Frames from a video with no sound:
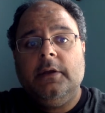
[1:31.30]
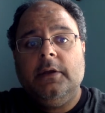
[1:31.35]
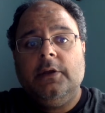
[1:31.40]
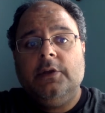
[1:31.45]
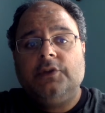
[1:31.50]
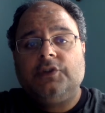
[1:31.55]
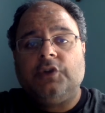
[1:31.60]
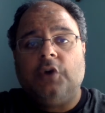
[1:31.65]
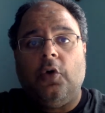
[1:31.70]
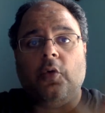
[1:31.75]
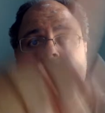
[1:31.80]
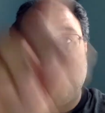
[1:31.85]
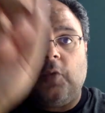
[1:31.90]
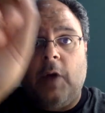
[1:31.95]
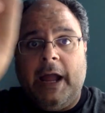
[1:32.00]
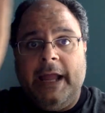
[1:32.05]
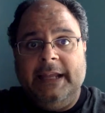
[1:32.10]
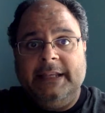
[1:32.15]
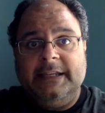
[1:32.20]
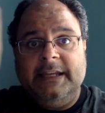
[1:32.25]
So
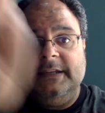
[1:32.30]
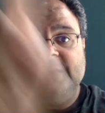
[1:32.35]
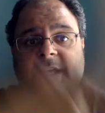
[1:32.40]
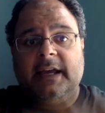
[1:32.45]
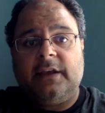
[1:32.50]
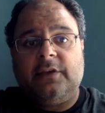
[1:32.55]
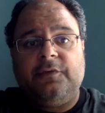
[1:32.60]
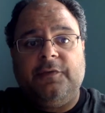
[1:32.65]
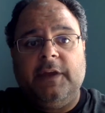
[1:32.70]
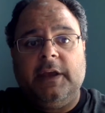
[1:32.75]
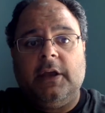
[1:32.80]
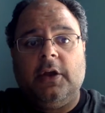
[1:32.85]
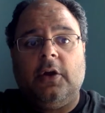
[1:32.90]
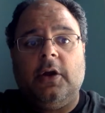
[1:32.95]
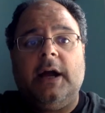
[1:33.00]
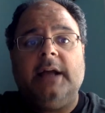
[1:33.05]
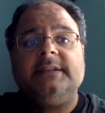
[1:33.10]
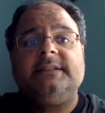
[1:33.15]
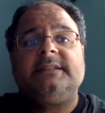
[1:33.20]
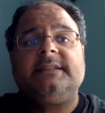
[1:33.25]
right index finger
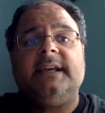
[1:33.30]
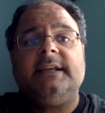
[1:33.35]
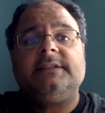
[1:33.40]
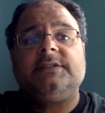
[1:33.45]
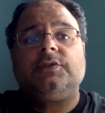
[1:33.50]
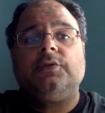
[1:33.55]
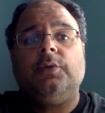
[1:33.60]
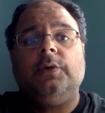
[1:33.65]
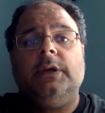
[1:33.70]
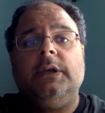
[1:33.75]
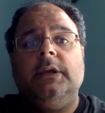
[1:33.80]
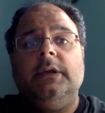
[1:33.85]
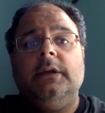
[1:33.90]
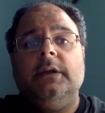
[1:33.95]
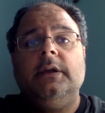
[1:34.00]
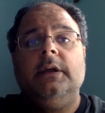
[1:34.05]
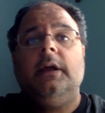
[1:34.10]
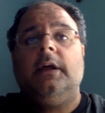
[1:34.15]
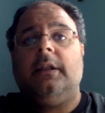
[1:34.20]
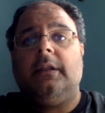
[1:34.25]
on sensory,
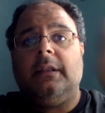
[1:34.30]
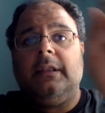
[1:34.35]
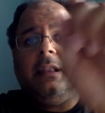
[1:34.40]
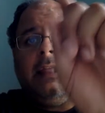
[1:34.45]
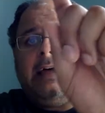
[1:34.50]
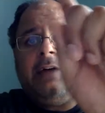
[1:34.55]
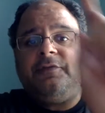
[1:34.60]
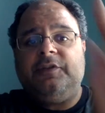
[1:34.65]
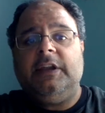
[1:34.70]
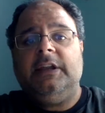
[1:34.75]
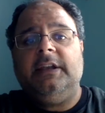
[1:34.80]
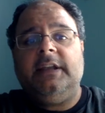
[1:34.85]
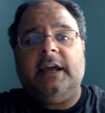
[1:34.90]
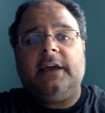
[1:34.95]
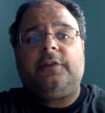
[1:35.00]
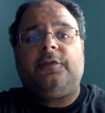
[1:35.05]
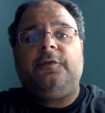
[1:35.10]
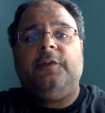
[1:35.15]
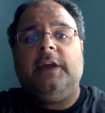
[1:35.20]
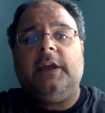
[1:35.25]
left
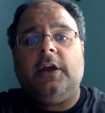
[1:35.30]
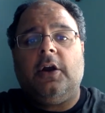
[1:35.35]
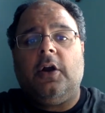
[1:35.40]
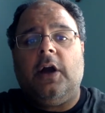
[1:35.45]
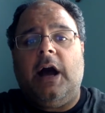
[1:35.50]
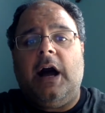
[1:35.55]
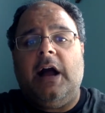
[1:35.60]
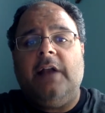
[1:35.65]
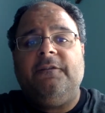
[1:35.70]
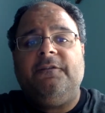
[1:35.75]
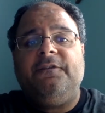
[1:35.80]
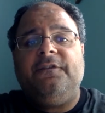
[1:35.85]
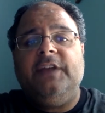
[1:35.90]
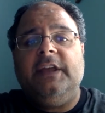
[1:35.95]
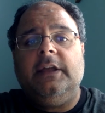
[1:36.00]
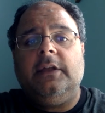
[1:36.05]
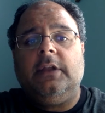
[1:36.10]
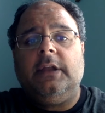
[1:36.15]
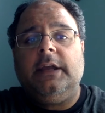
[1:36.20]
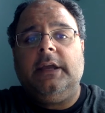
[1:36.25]
index finger on
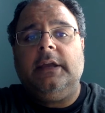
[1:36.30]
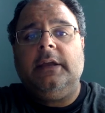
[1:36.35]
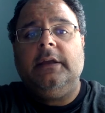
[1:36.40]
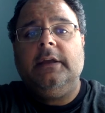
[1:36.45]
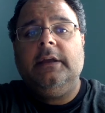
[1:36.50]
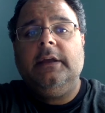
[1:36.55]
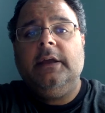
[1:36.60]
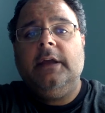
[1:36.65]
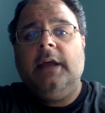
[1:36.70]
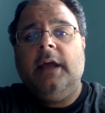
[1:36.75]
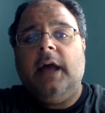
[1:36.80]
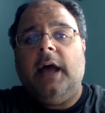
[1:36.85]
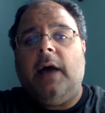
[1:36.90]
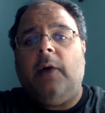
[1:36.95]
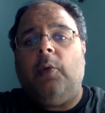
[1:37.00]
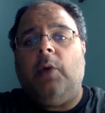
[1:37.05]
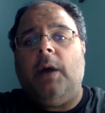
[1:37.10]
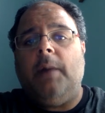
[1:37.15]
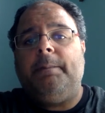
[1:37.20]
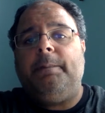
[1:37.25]
feeling. I
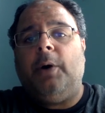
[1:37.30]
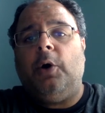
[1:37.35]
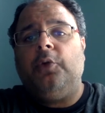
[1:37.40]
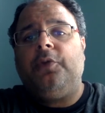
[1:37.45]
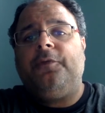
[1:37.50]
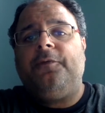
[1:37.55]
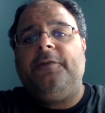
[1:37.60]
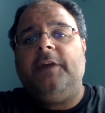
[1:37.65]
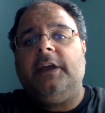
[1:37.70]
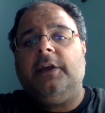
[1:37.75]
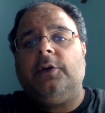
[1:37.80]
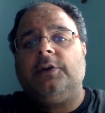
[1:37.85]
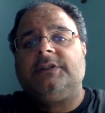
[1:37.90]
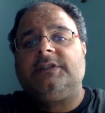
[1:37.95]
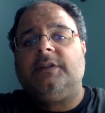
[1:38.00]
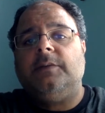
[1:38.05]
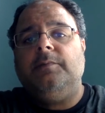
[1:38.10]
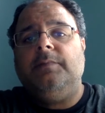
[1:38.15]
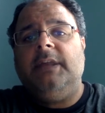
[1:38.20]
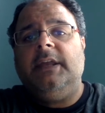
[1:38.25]
want both fingers
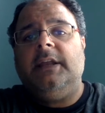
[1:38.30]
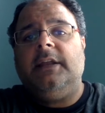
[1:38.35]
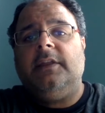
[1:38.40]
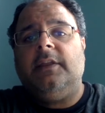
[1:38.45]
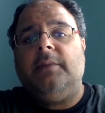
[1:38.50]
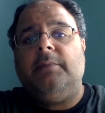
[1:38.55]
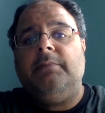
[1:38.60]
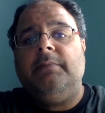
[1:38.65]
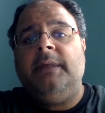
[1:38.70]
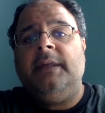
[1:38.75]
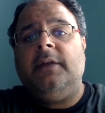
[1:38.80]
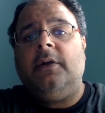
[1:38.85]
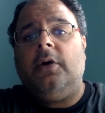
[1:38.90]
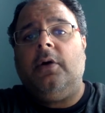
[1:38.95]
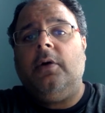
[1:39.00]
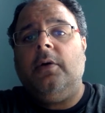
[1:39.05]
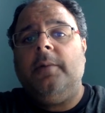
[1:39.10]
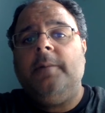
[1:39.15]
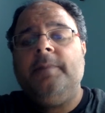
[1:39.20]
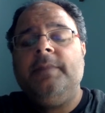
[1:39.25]
to meet in the
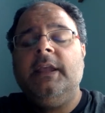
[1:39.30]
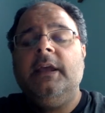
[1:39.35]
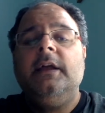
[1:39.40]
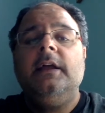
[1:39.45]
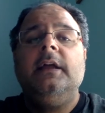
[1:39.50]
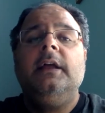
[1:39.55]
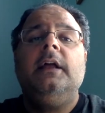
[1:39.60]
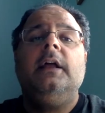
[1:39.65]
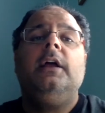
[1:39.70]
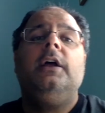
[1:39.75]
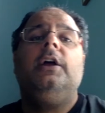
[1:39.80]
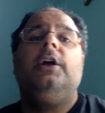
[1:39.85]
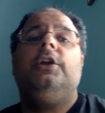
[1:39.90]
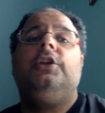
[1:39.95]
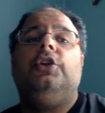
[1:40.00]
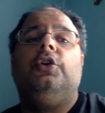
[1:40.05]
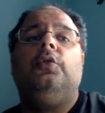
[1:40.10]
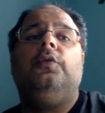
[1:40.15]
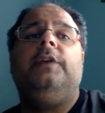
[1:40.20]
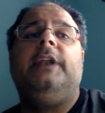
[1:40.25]
middle.
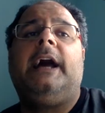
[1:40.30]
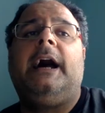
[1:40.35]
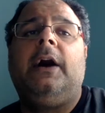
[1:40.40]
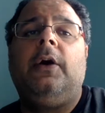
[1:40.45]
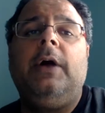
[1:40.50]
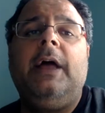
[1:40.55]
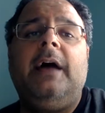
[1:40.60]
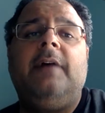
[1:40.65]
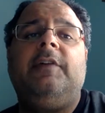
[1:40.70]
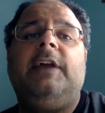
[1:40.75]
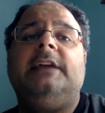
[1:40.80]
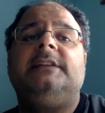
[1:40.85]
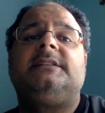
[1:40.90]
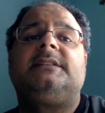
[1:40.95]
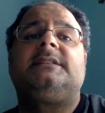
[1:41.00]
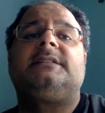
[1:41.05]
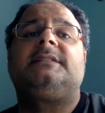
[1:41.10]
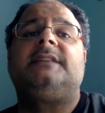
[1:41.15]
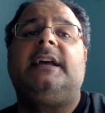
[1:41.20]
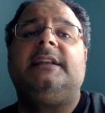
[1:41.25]
You now have a
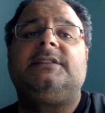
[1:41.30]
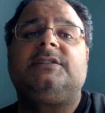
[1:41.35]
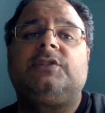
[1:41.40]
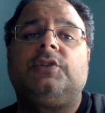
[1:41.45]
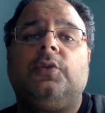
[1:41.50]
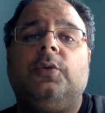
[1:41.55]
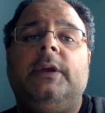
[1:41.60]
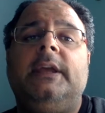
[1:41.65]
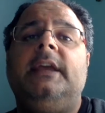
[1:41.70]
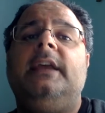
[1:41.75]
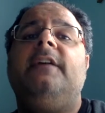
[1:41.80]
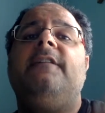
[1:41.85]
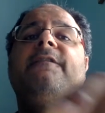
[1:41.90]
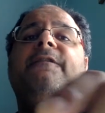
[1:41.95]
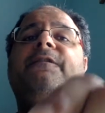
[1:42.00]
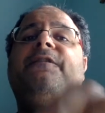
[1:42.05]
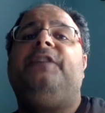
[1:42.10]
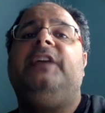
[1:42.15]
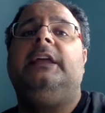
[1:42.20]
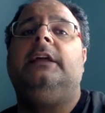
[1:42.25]
sensory
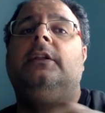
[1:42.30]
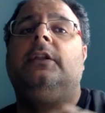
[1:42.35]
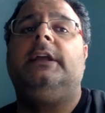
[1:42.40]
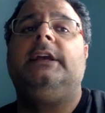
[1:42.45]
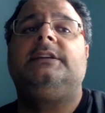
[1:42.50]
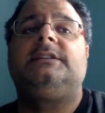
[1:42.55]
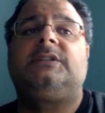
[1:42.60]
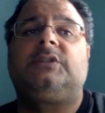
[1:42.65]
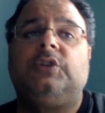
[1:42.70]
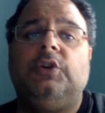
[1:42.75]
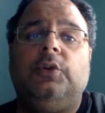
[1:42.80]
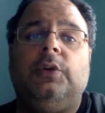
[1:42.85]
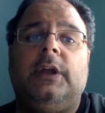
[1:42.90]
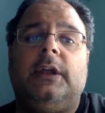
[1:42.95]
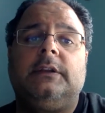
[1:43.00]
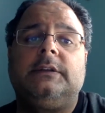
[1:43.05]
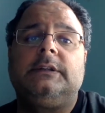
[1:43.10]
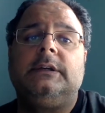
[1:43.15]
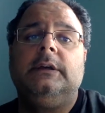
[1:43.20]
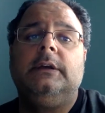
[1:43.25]
feeling
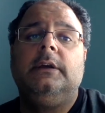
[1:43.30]
student